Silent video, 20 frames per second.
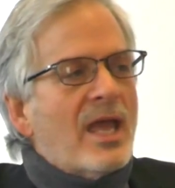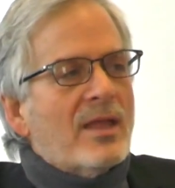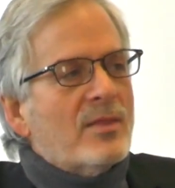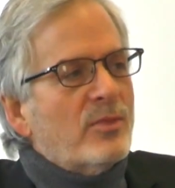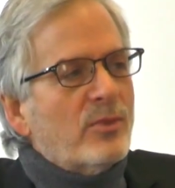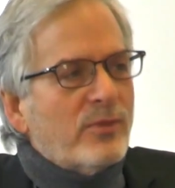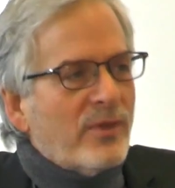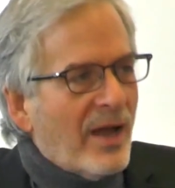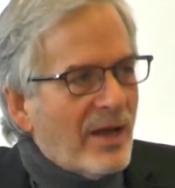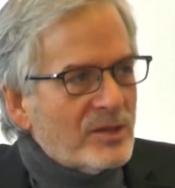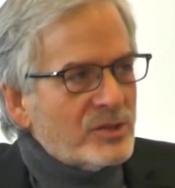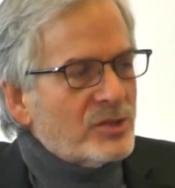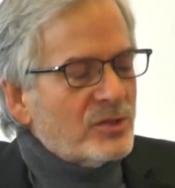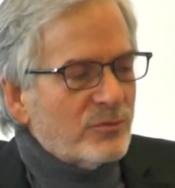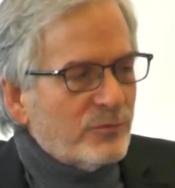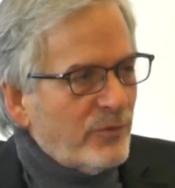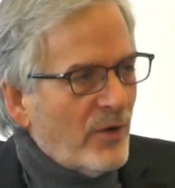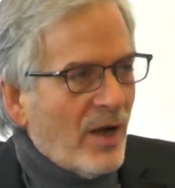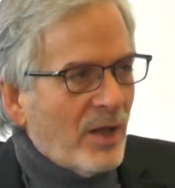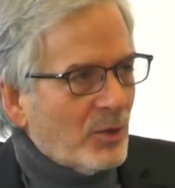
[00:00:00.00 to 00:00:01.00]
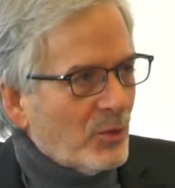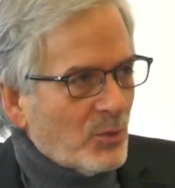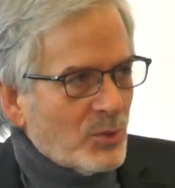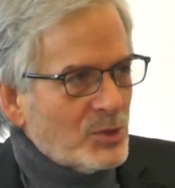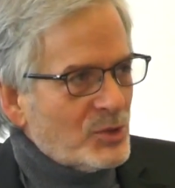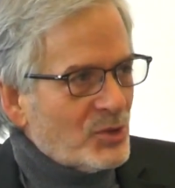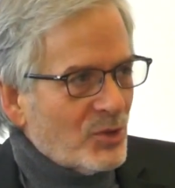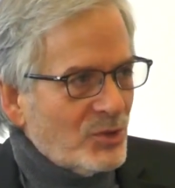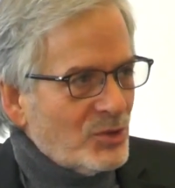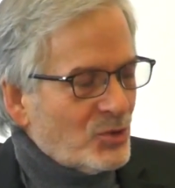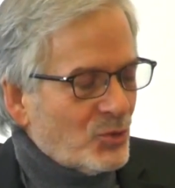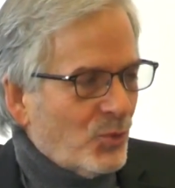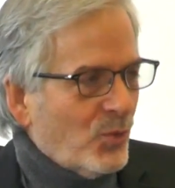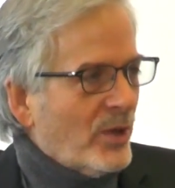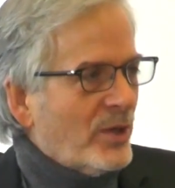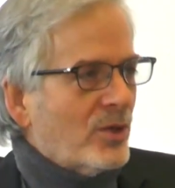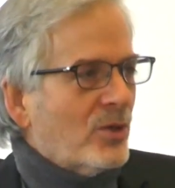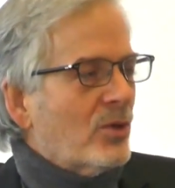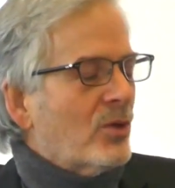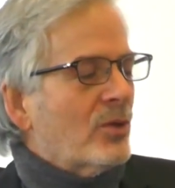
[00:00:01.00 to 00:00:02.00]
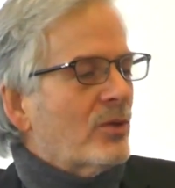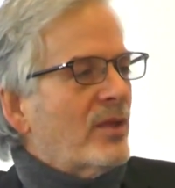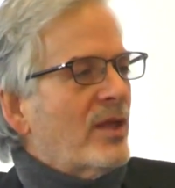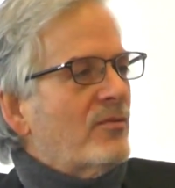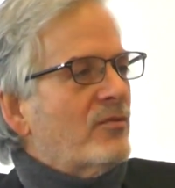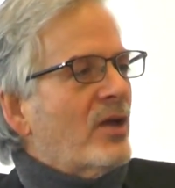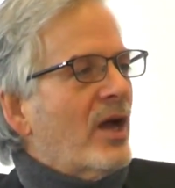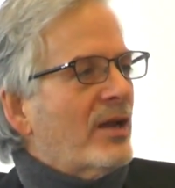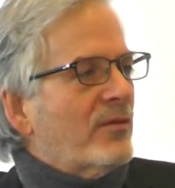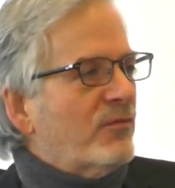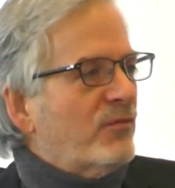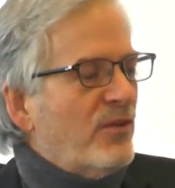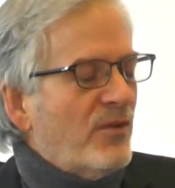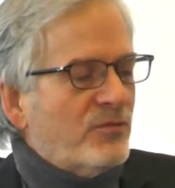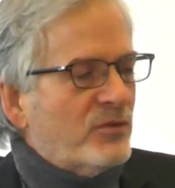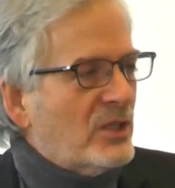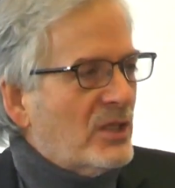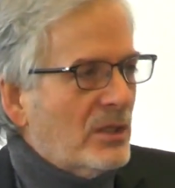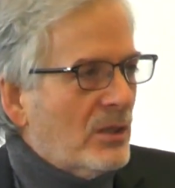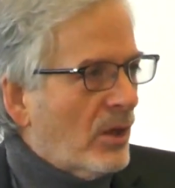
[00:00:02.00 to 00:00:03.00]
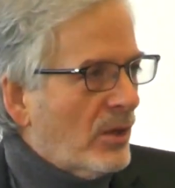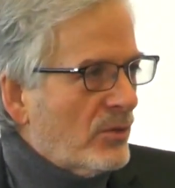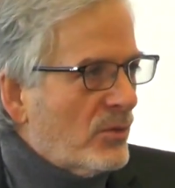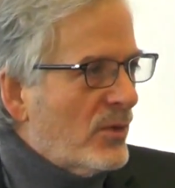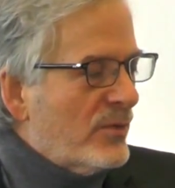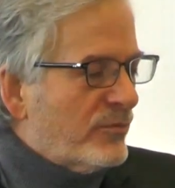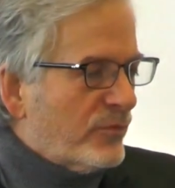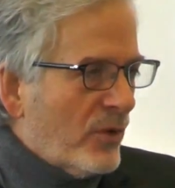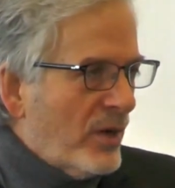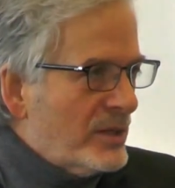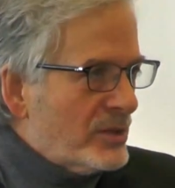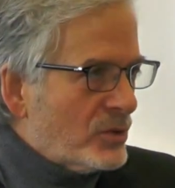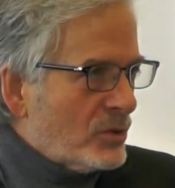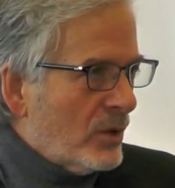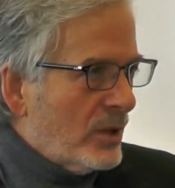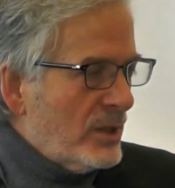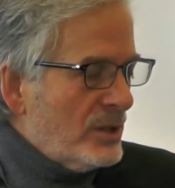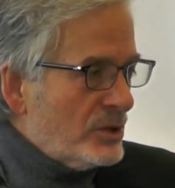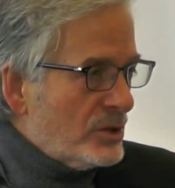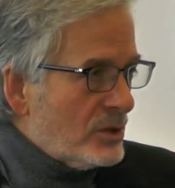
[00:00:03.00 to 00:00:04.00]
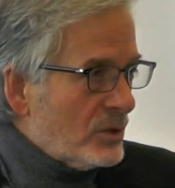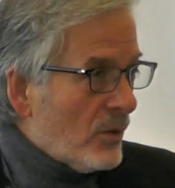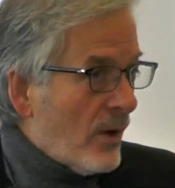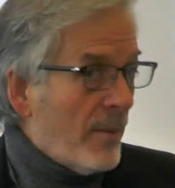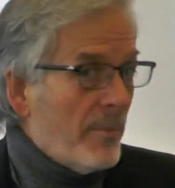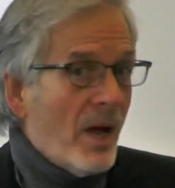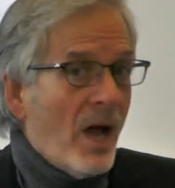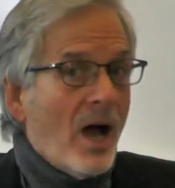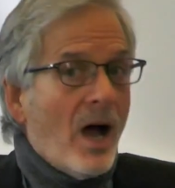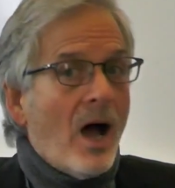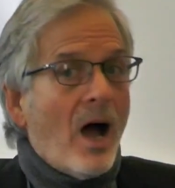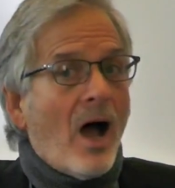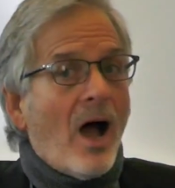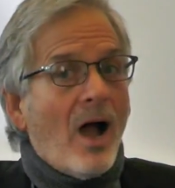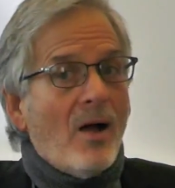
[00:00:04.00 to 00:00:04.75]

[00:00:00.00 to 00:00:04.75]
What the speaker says: 10,000 followers on Twitter or they've got 1,500 friends on Instagram. Yeah.